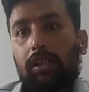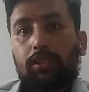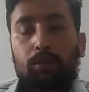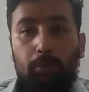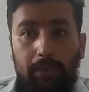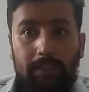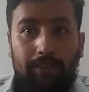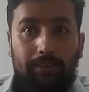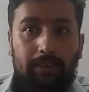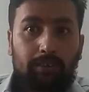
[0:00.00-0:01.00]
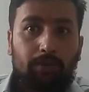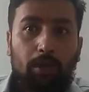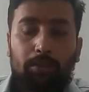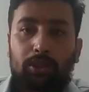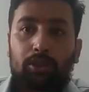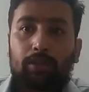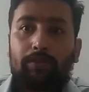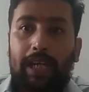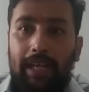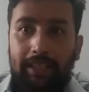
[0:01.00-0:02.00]
So when there is a formation of
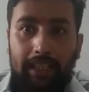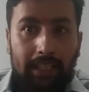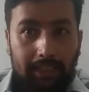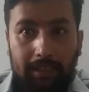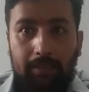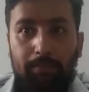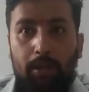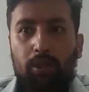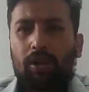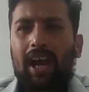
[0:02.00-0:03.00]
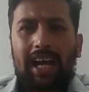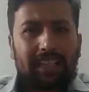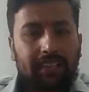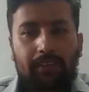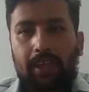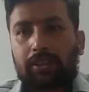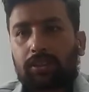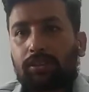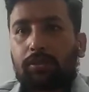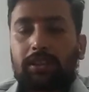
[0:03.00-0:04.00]
any ionic compound or ionic
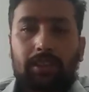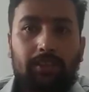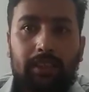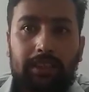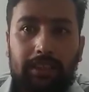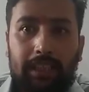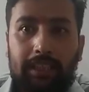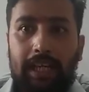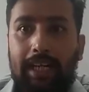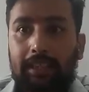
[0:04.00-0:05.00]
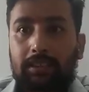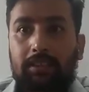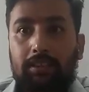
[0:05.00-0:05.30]
reactions, you can generally say that is